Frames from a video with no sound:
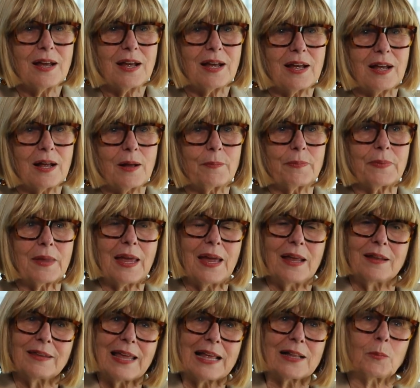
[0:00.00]

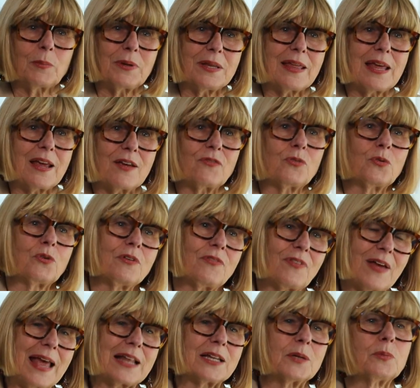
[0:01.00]
And that'll be therefore
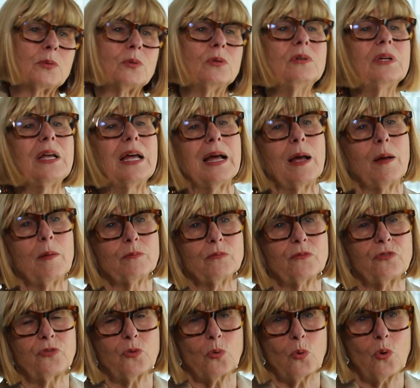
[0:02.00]
available
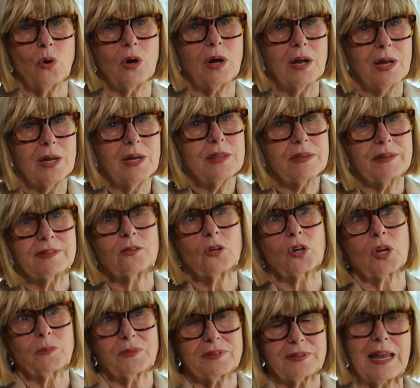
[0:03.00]
for the
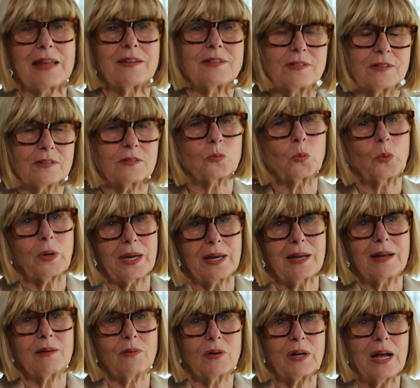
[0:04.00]
circumstances
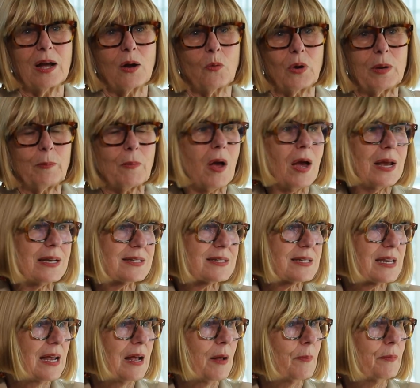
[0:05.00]
where we might